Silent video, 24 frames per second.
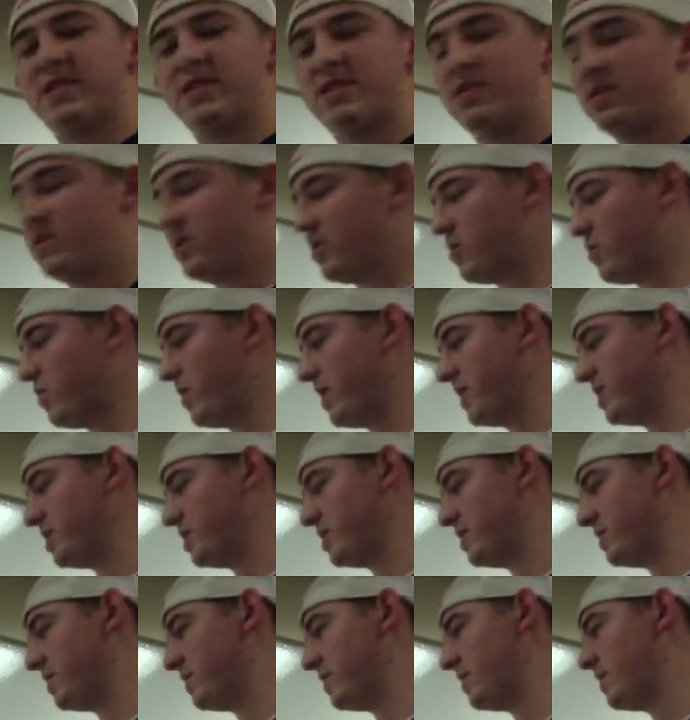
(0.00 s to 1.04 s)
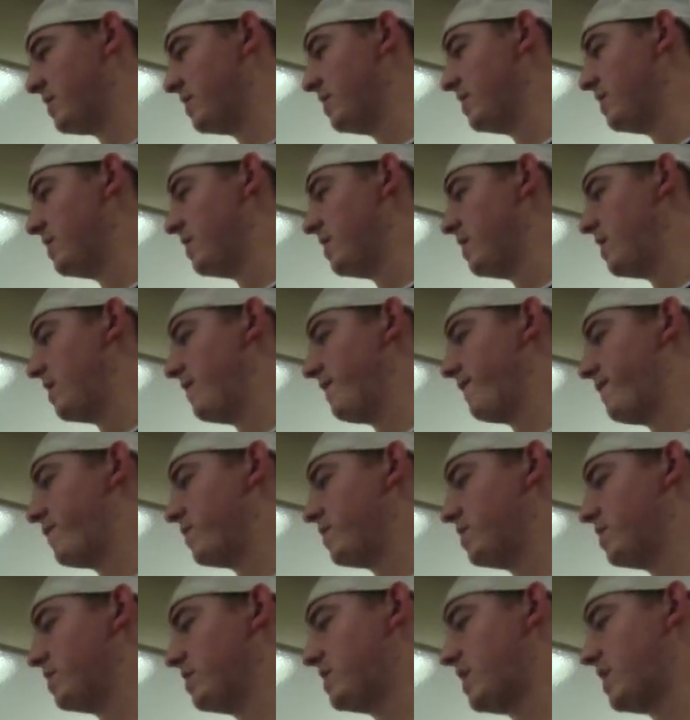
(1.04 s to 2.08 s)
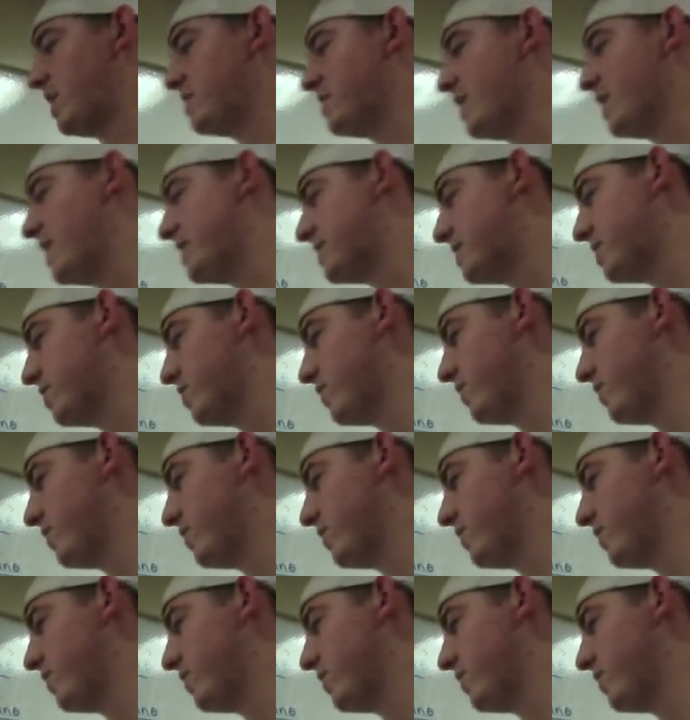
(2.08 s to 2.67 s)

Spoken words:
into the equation, and for the delta s of the